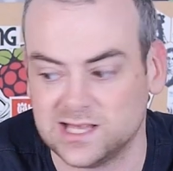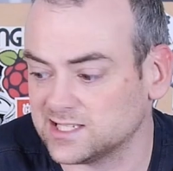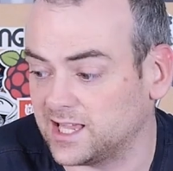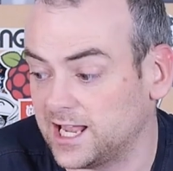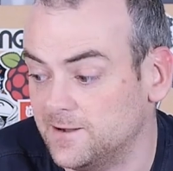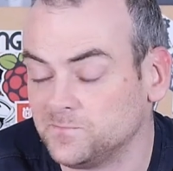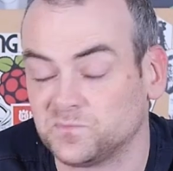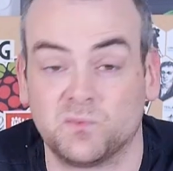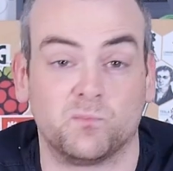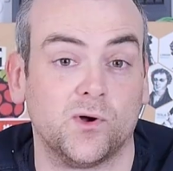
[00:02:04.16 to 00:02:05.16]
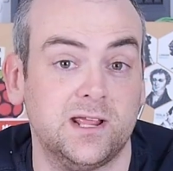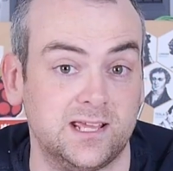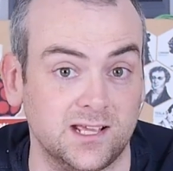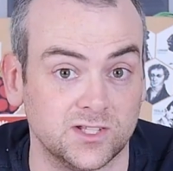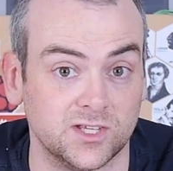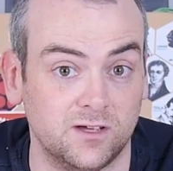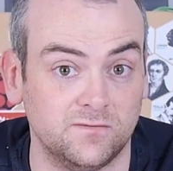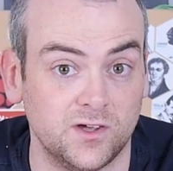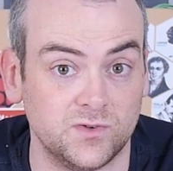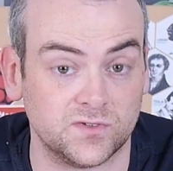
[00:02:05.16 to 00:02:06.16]
let's say, the braking
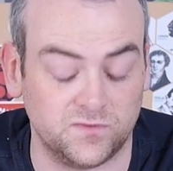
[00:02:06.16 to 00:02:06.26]
servos